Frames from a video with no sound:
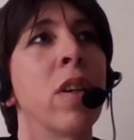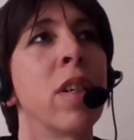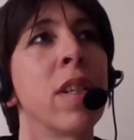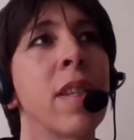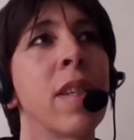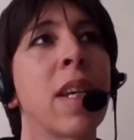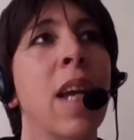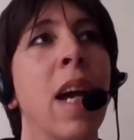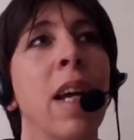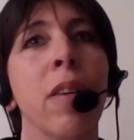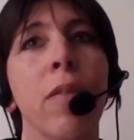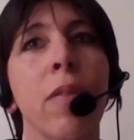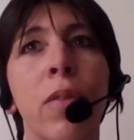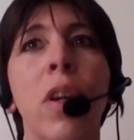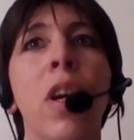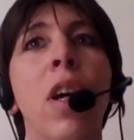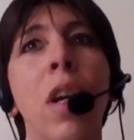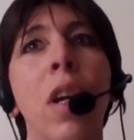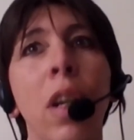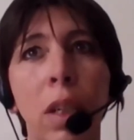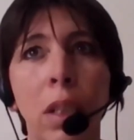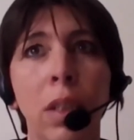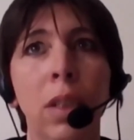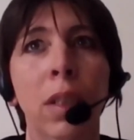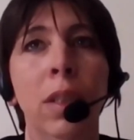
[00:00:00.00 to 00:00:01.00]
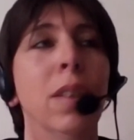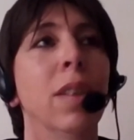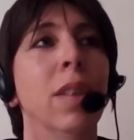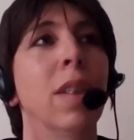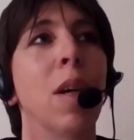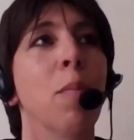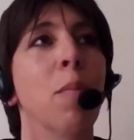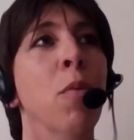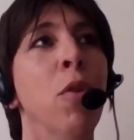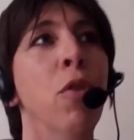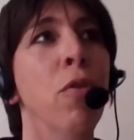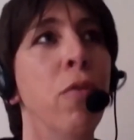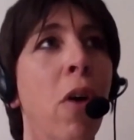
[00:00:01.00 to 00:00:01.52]
kind of
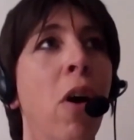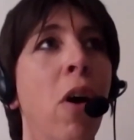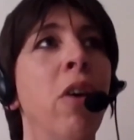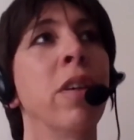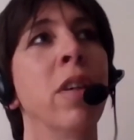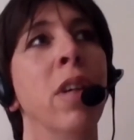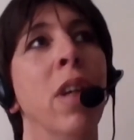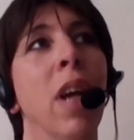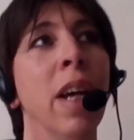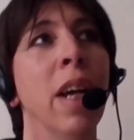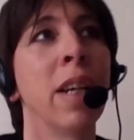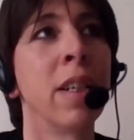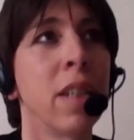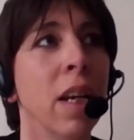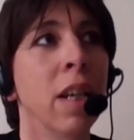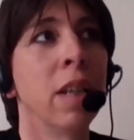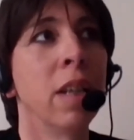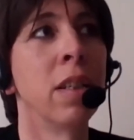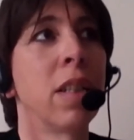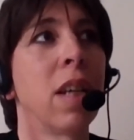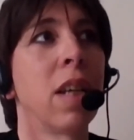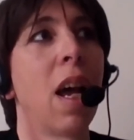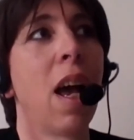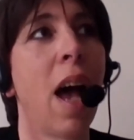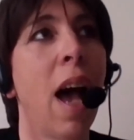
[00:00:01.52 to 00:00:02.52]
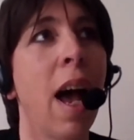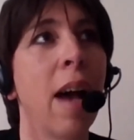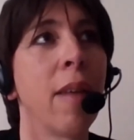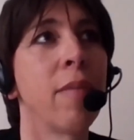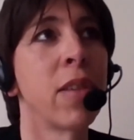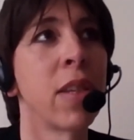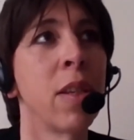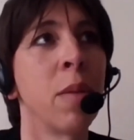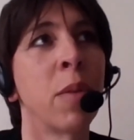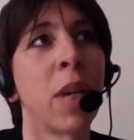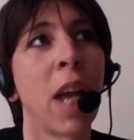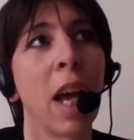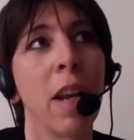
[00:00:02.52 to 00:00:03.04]
move on and have
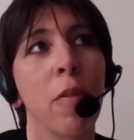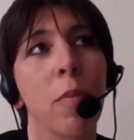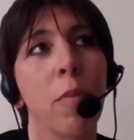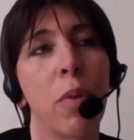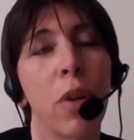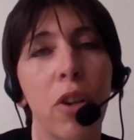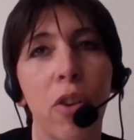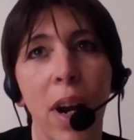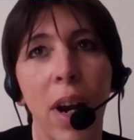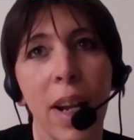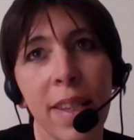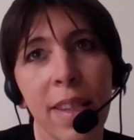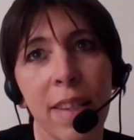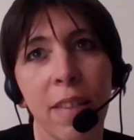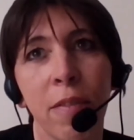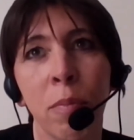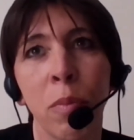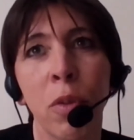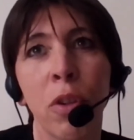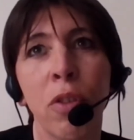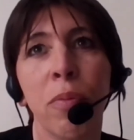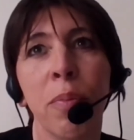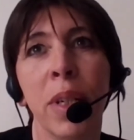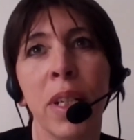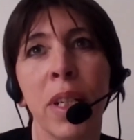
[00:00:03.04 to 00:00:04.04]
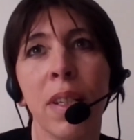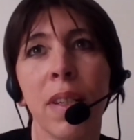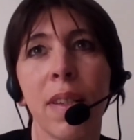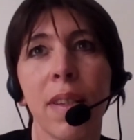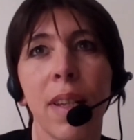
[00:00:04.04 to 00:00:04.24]
some kind of progressive movements.